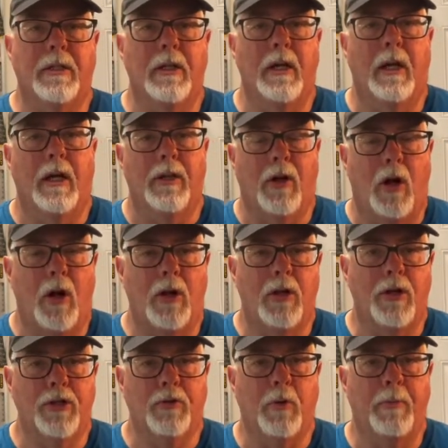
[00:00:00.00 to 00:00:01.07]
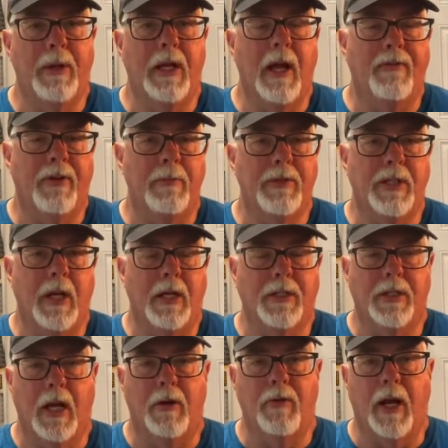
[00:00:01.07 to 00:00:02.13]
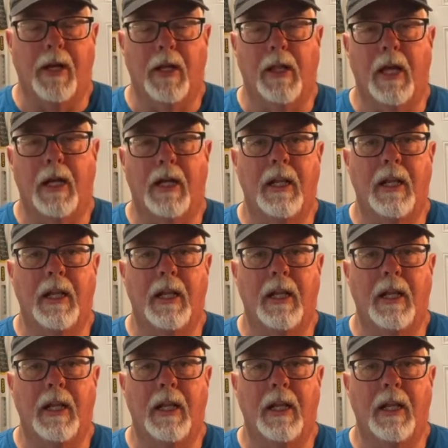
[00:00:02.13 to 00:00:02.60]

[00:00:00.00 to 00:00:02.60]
the haulers will be FMCSA regulated,